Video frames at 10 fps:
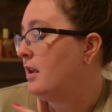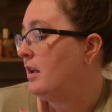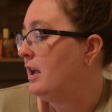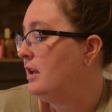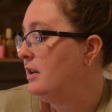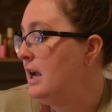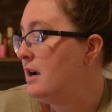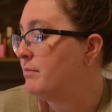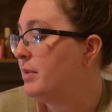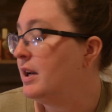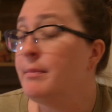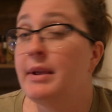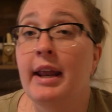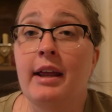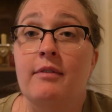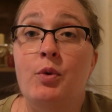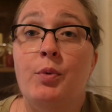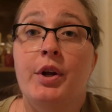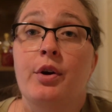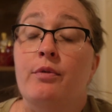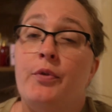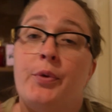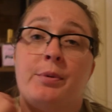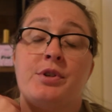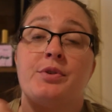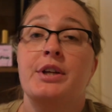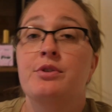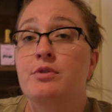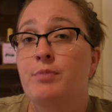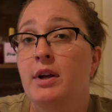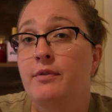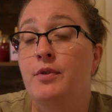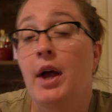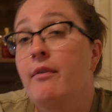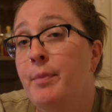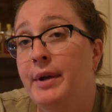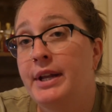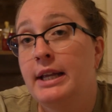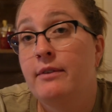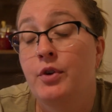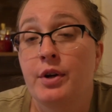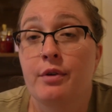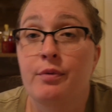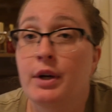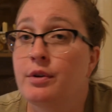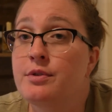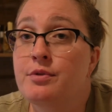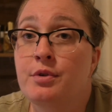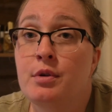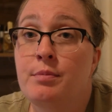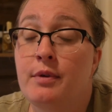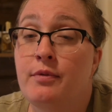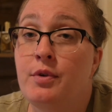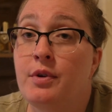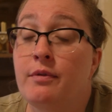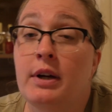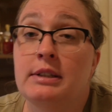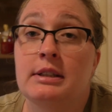And yeah, but I mean, hey, if you want to go for the Original Angel's Bread, if you have the money, if you're in a fragrance group, if you can find